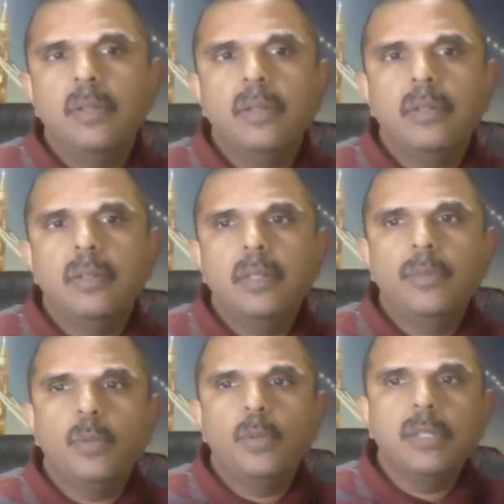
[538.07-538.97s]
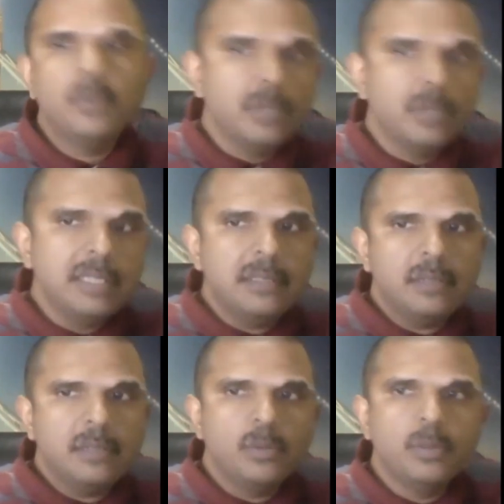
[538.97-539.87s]
If you want to Google it,
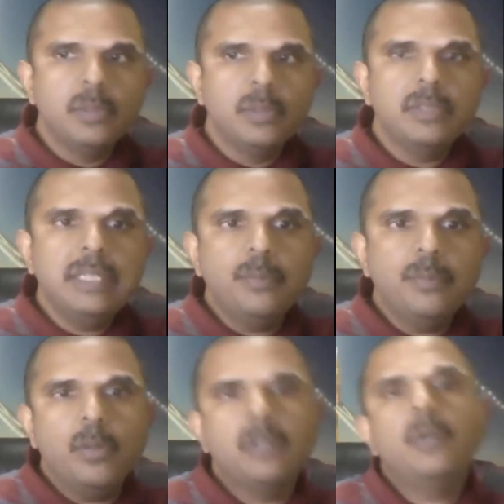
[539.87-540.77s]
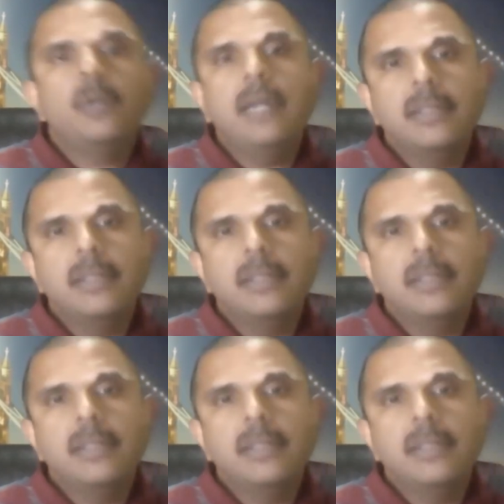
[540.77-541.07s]
Google Deepwater Horizon.